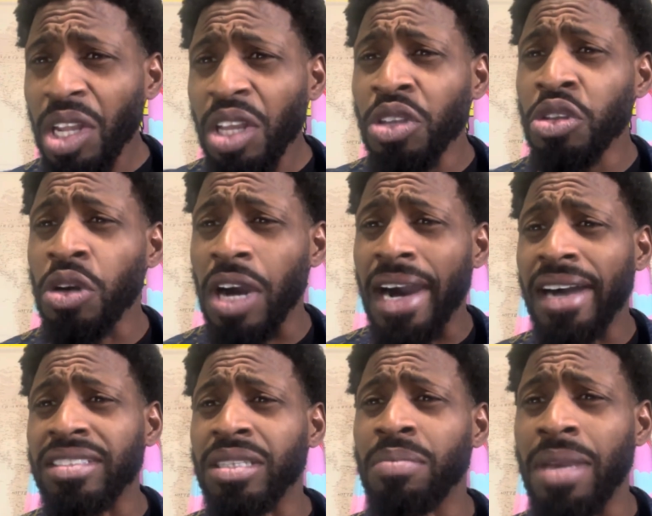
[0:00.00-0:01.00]
you can
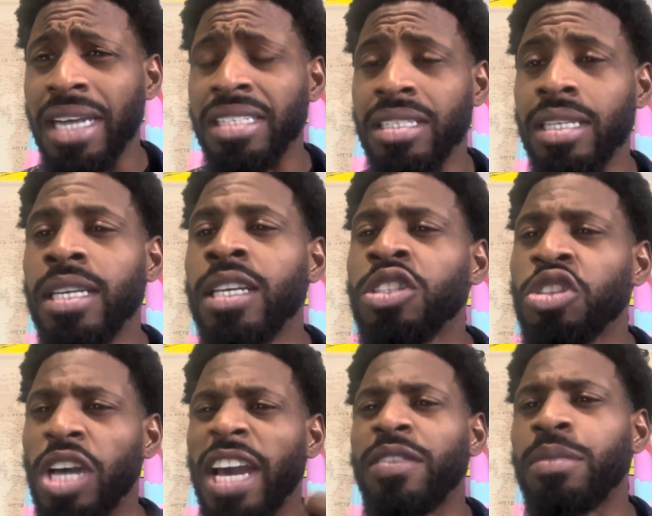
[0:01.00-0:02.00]
optimize it
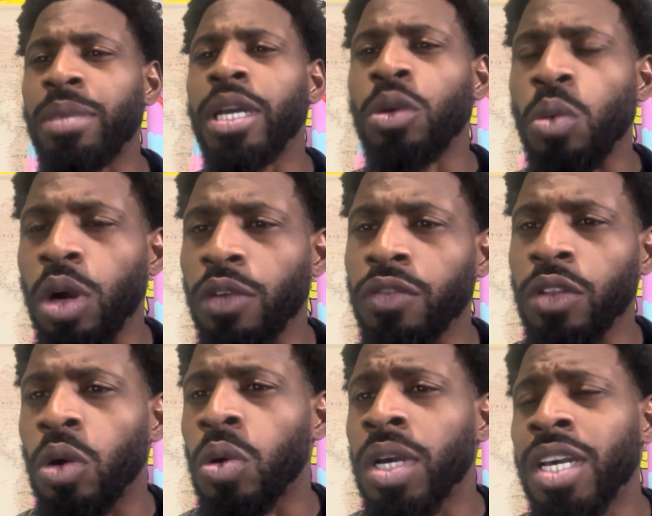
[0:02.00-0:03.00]
to have a better
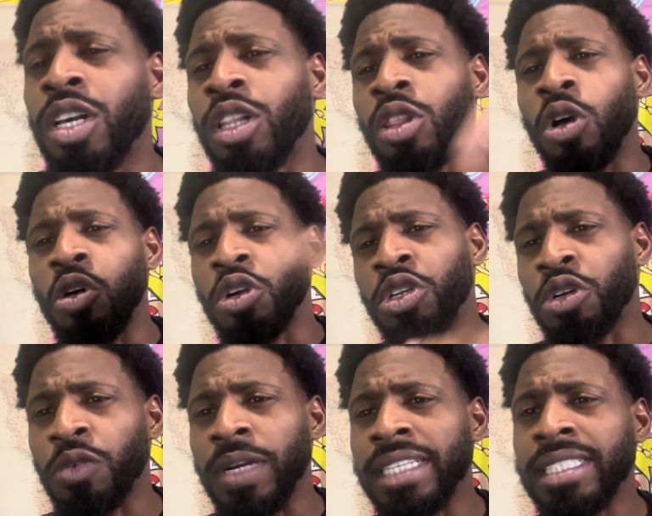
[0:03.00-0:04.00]
workflow, lower your
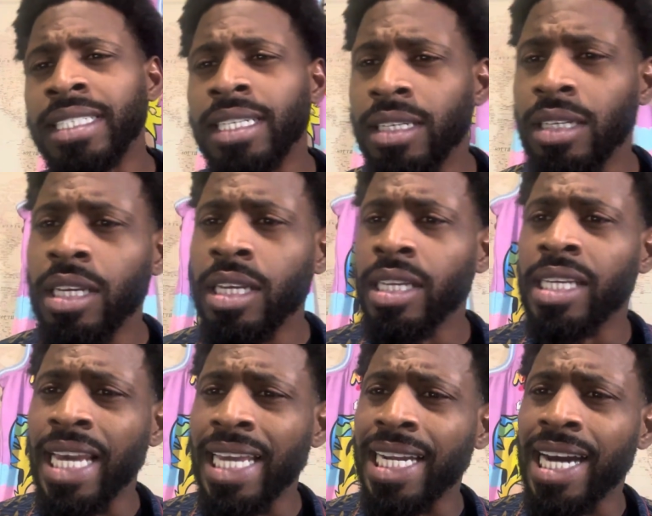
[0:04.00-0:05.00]
risk,
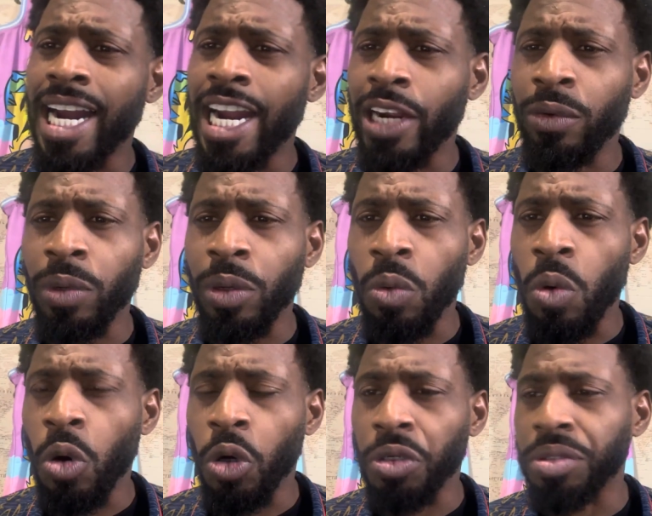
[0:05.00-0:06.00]
gain a higher
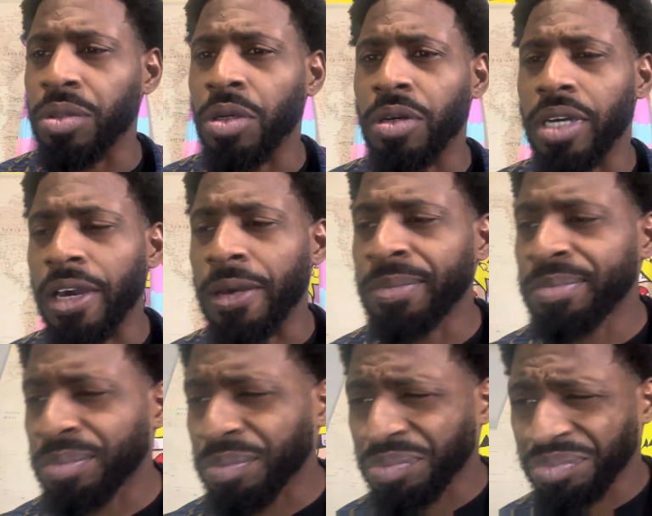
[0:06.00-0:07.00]
reward, okay?
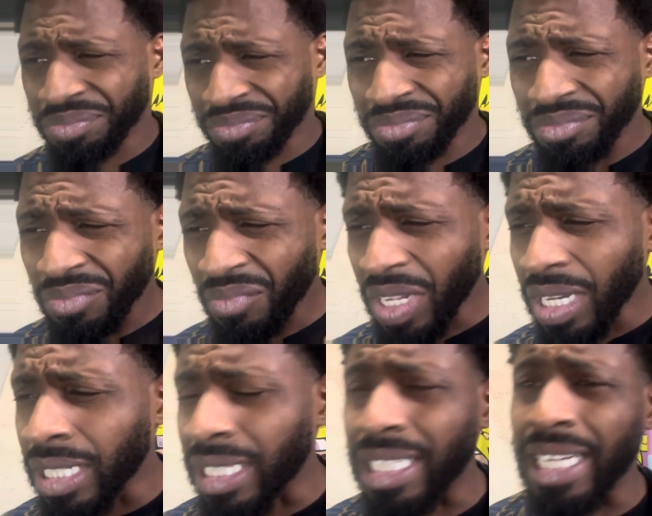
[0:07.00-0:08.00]

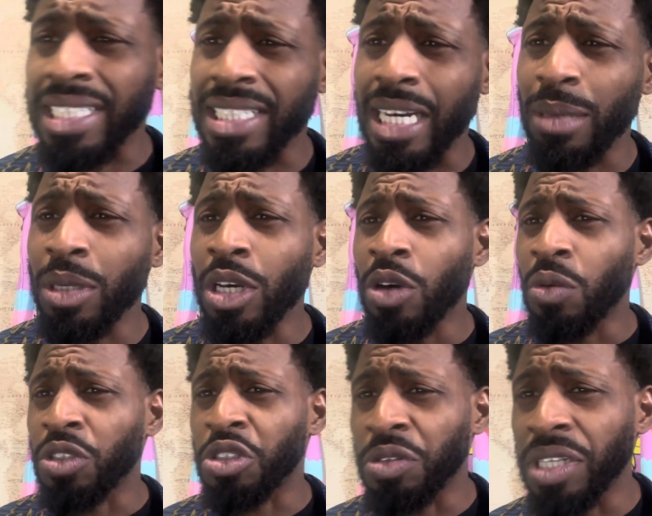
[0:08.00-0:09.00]
And the next step,
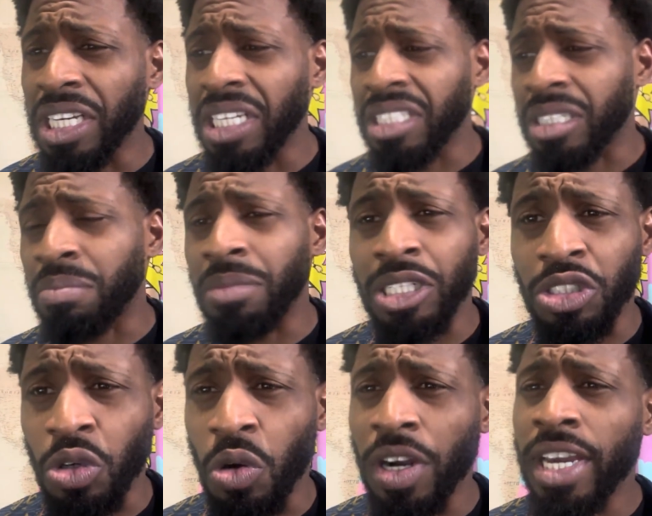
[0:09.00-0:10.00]
what you need is a
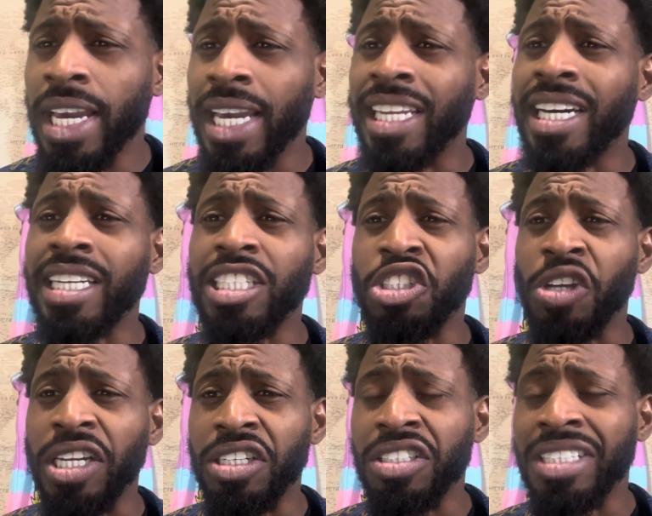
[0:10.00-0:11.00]
mentor and other
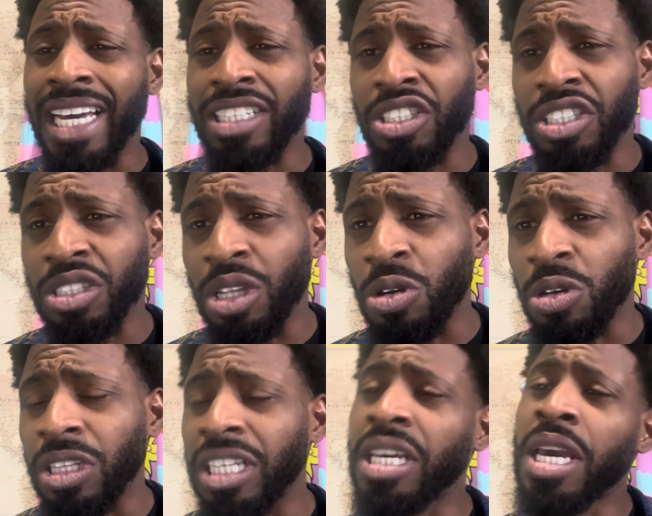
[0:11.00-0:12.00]
traders, not just
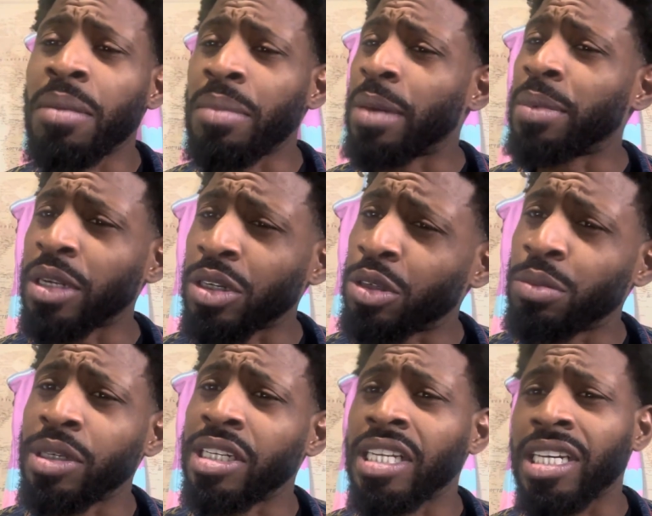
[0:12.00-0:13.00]
locally, maybe in the
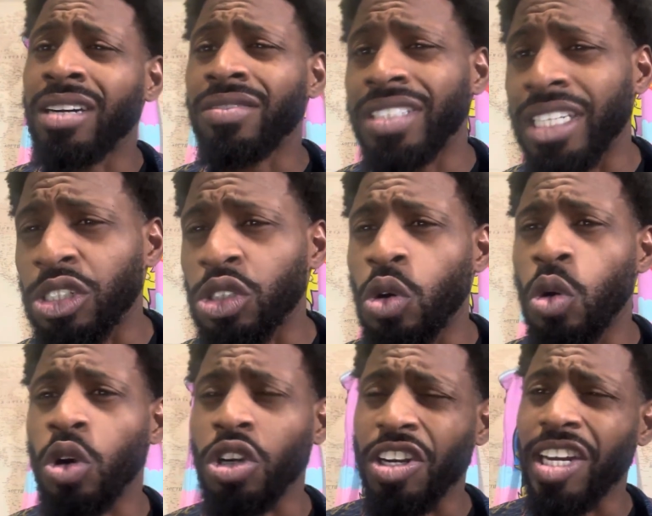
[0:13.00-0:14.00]
community of
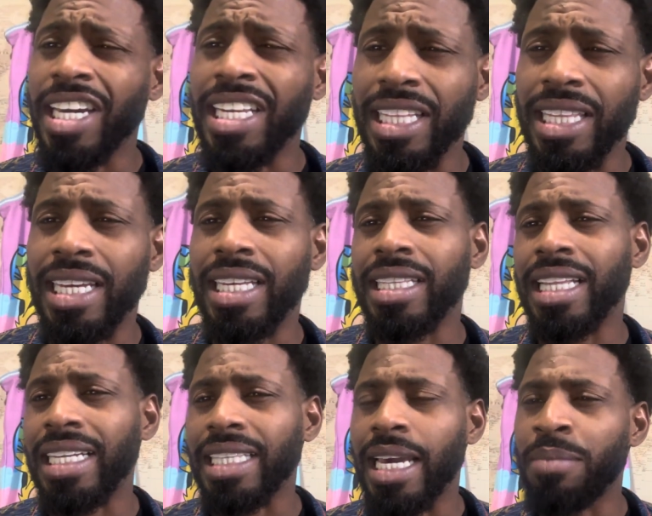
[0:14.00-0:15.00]
Discord or anything
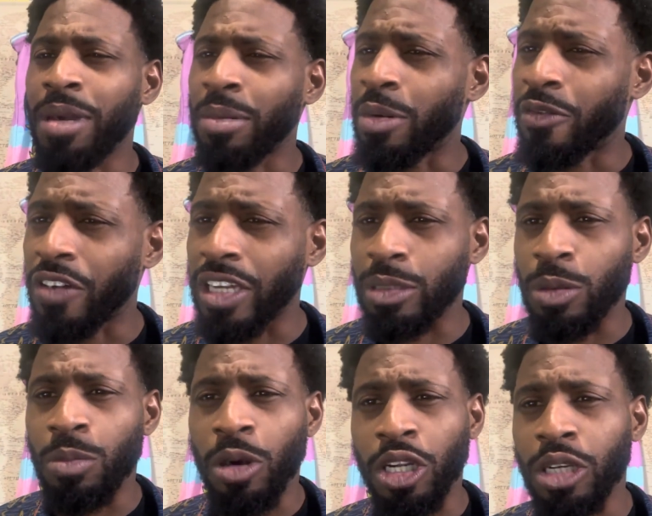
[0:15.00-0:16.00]
like that, maybe Facebook
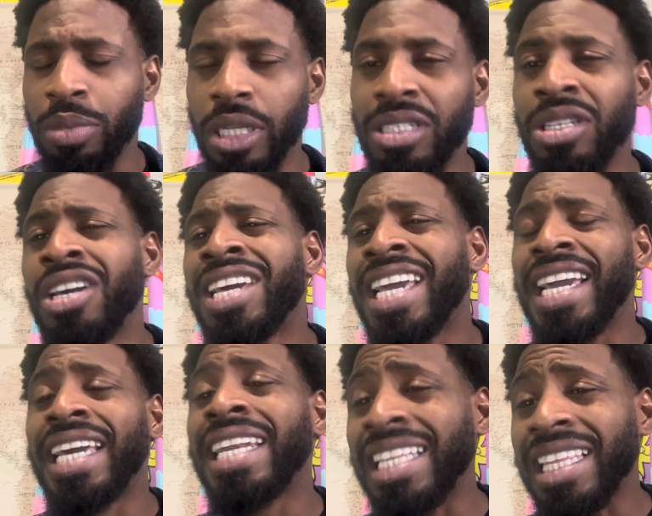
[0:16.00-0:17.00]
Marketplace,
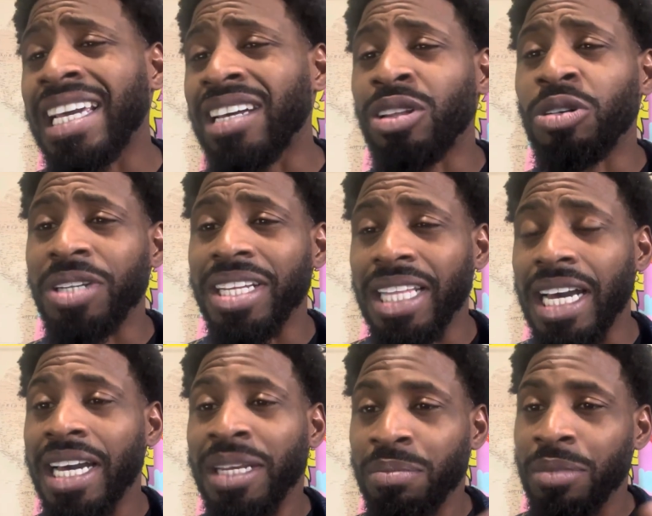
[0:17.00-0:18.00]
anything along that
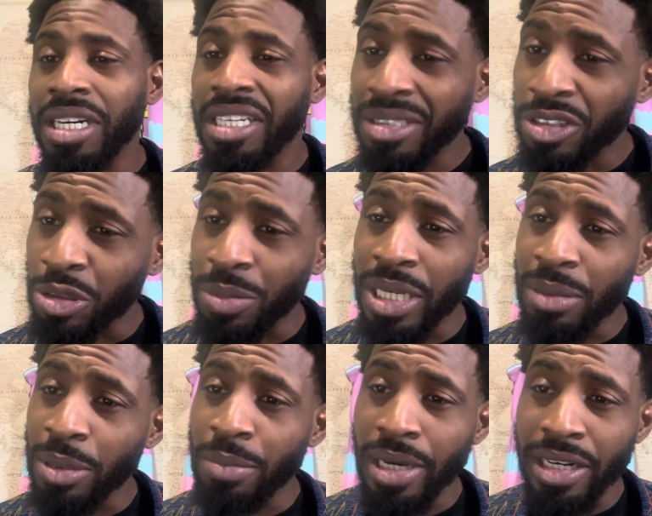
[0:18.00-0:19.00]
line. But to me, it'd
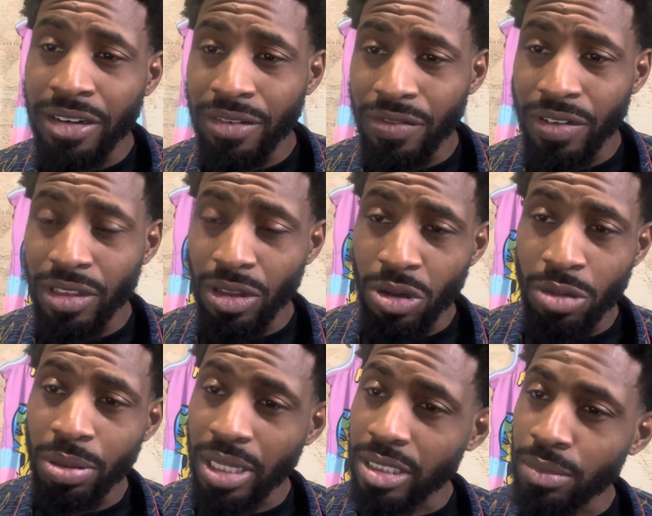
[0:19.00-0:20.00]
be better if it's a local
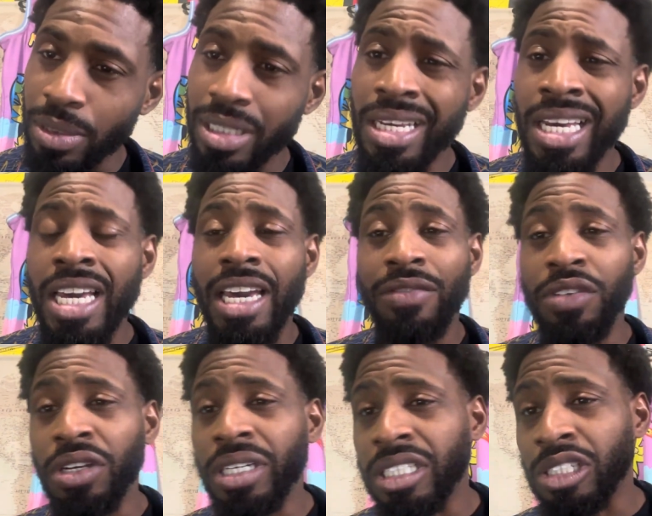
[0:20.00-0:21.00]
place. But if
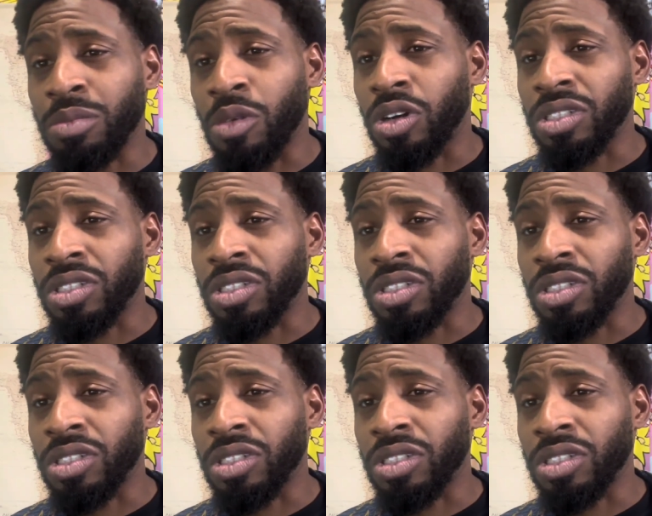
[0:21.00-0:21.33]
you're in a small